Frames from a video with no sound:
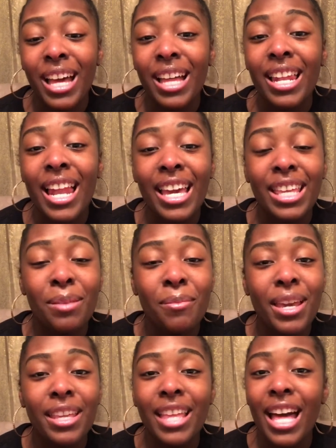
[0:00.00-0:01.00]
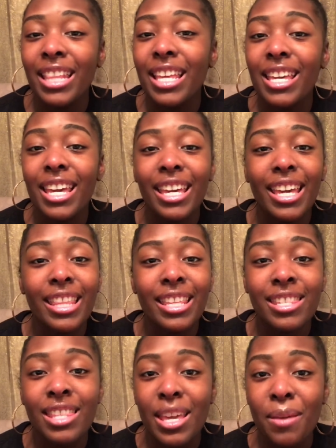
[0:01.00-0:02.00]
Like in the beginning, I didn't get any
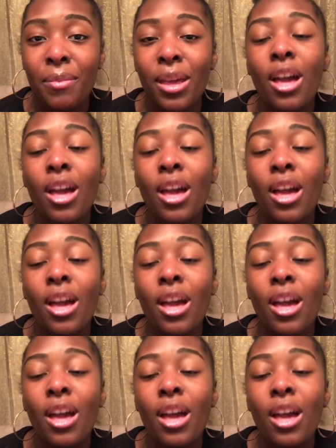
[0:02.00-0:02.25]
sleep.